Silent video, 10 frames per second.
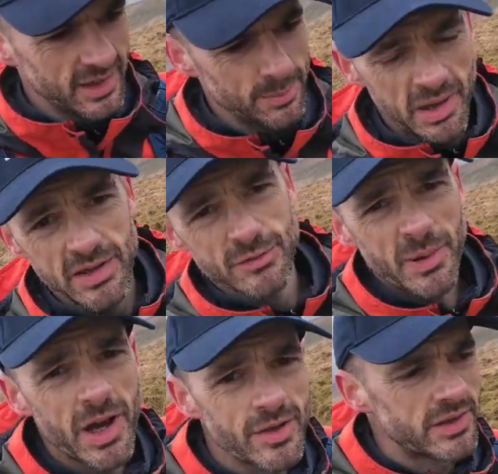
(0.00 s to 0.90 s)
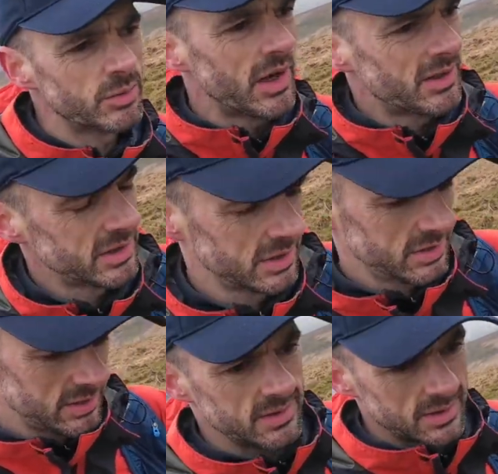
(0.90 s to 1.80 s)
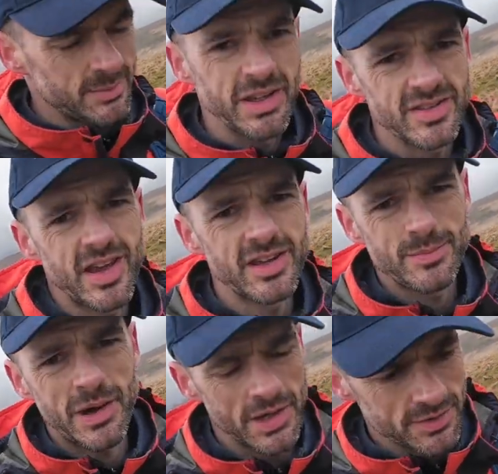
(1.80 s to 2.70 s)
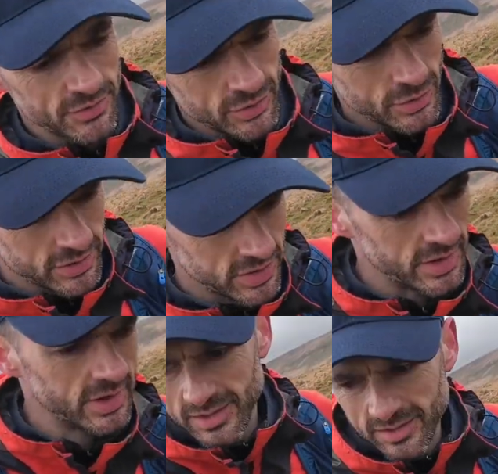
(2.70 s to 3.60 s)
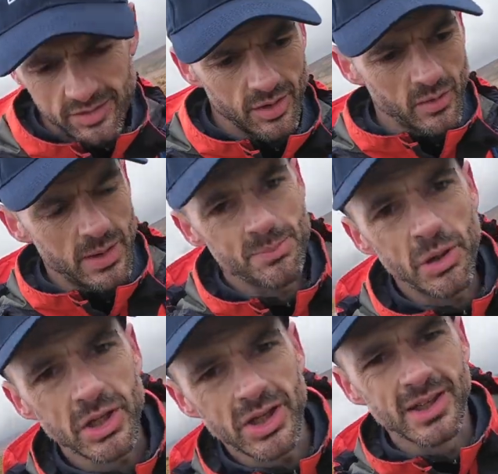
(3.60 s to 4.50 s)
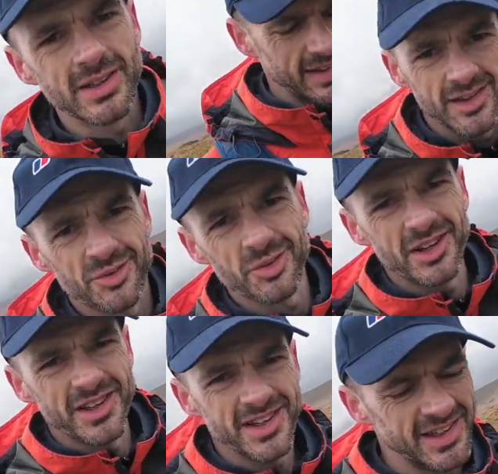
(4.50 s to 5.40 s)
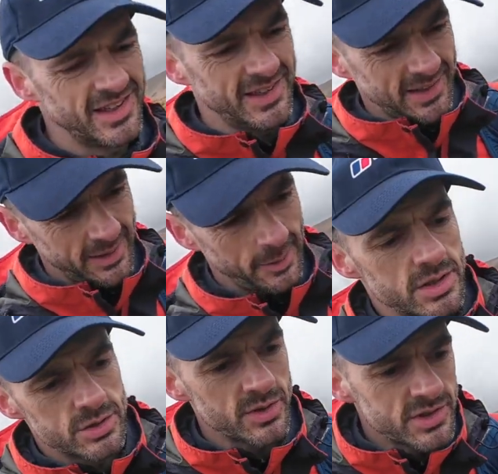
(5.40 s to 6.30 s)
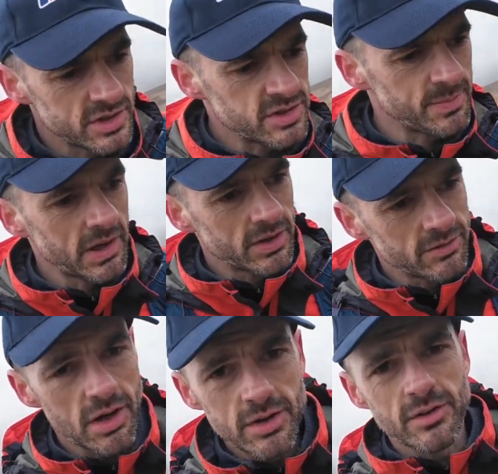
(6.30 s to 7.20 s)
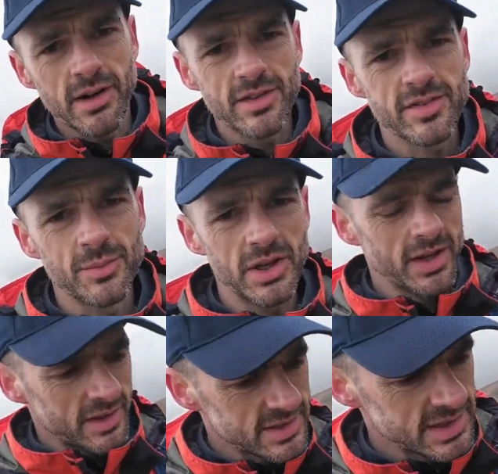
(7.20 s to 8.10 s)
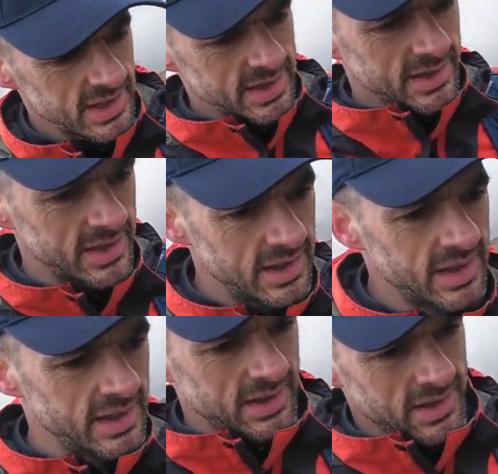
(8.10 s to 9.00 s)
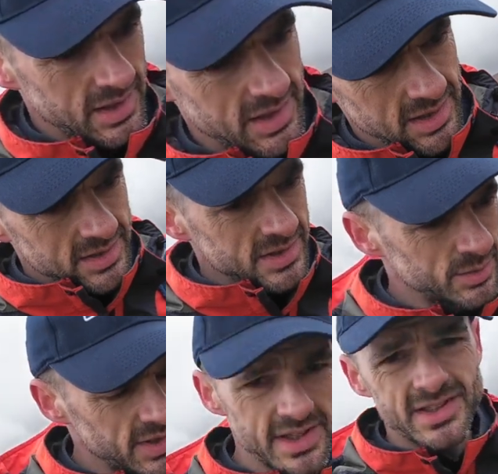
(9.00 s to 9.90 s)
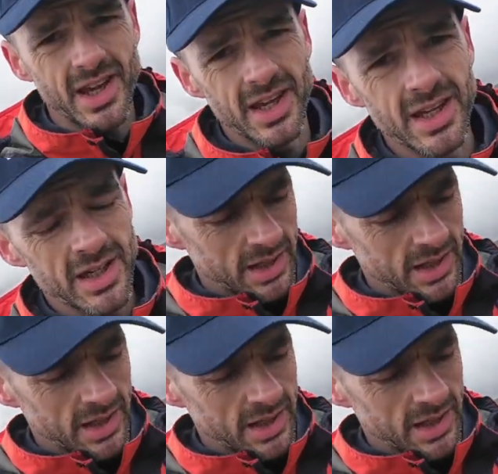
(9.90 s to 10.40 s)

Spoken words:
A paved path. Well, a maintained path of sorts. It's just not wet and boggy. That's all I need. It's always good to be on a road around somewhere like this. This is what they say.